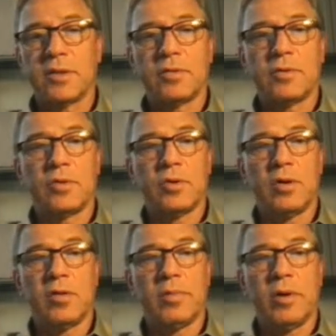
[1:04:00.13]
So do a
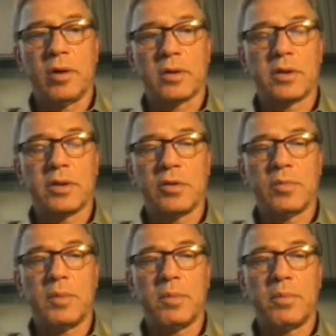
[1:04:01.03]
lot of blocks and you'll
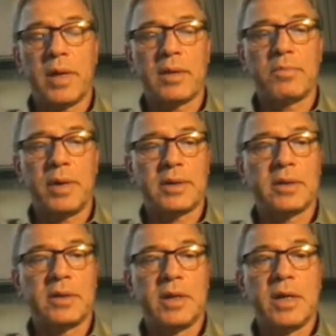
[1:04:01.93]
get better.